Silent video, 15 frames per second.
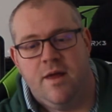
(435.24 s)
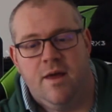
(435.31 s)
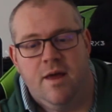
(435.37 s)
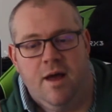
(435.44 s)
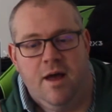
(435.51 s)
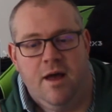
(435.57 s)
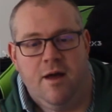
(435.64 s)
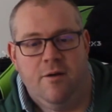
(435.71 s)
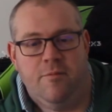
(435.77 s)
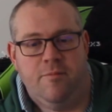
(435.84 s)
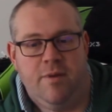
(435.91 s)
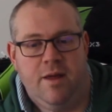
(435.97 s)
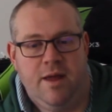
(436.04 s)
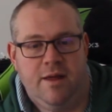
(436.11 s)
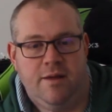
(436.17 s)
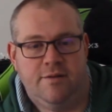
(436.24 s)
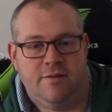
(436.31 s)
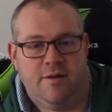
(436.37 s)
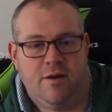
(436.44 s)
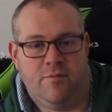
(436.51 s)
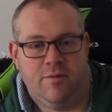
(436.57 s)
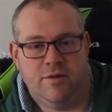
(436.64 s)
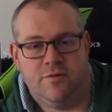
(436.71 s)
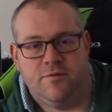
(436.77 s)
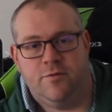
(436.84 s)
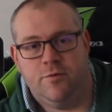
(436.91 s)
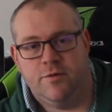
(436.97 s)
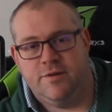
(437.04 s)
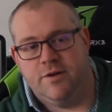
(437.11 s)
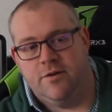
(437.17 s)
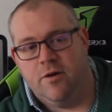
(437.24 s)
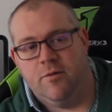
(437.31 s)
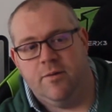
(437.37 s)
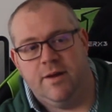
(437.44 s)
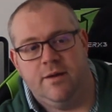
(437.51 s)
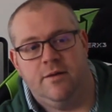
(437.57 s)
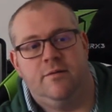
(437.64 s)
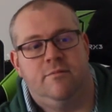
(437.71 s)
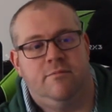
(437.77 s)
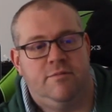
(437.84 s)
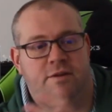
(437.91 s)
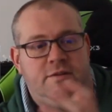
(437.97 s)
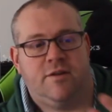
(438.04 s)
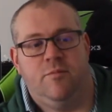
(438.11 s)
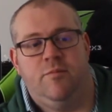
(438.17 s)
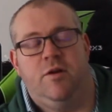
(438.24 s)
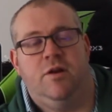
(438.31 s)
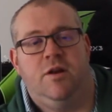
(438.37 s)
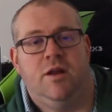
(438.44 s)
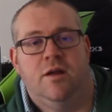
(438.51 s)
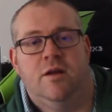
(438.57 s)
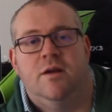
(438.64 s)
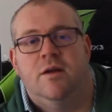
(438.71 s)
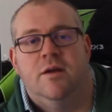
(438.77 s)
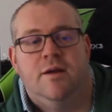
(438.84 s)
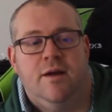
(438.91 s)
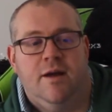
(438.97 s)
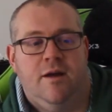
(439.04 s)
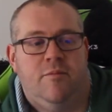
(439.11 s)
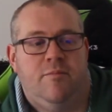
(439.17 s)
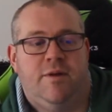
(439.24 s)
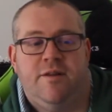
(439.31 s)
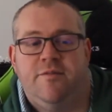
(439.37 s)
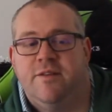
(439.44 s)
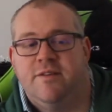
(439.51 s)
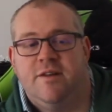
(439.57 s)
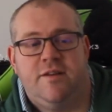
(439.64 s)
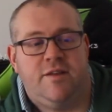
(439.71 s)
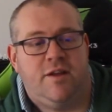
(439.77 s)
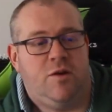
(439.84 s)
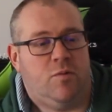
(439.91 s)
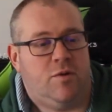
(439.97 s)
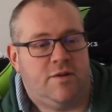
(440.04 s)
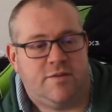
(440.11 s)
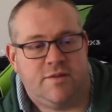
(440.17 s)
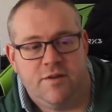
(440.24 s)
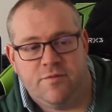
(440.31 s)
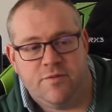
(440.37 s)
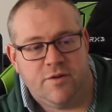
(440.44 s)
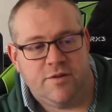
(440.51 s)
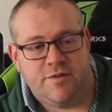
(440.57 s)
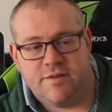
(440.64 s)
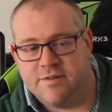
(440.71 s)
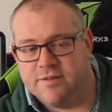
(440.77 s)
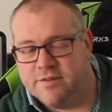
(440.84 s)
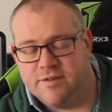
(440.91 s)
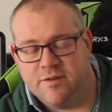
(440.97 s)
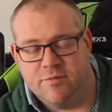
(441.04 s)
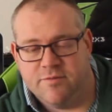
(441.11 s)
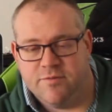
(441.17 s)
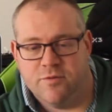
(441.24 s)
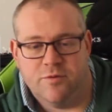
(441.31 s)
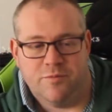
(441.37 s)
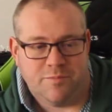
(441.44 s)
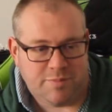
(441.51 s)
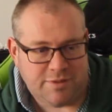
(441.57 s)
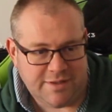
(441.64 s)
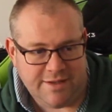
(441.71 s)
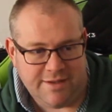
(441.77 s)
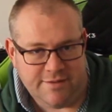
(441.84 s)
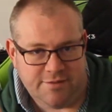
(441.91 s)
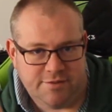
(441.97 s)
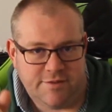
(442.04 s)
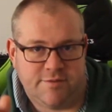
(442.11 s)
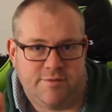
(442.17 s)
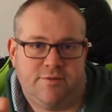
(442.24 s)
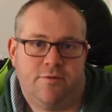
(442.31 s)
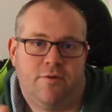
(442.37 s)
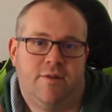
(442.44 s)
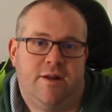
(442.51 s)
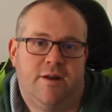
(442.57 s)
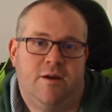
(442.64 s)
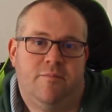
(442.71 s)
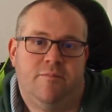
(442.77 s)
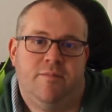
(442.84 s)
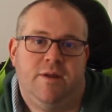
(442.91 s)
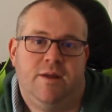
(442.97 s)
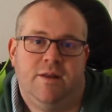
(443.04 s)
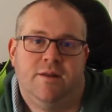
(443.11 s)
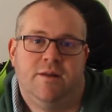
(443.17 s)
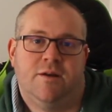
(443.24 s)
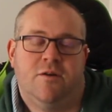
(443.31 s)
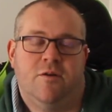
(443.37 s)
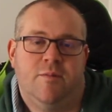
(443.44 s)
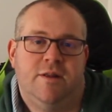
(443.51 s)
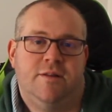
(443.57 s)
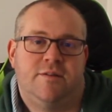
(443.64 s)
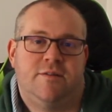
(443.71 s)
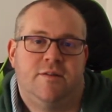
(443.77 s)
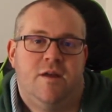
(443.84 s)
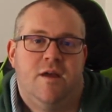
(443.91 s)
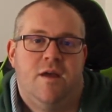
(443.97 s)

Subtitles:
And we look forward to growing this community. But if there's anything you want to see first, as I said before, please just throw that up in the comments.